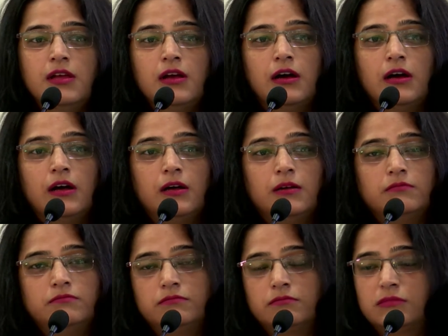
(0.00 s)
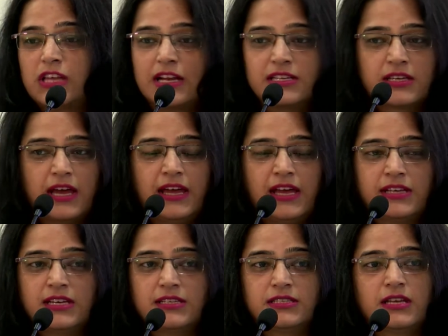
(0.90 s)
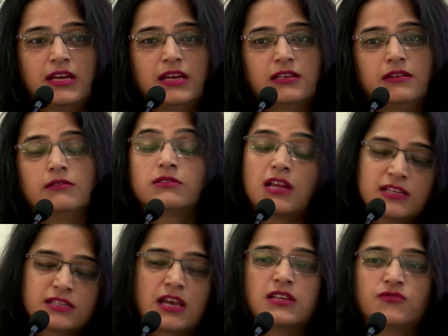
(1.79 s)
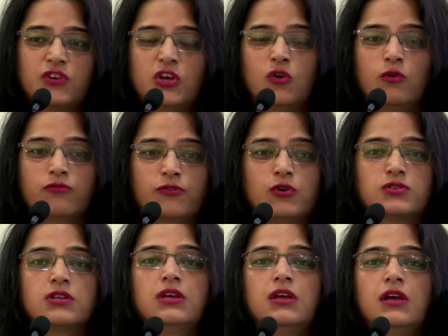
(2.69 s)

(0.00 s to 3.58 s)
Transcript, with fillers: um, as I said, and Taraskaya's is video, of course.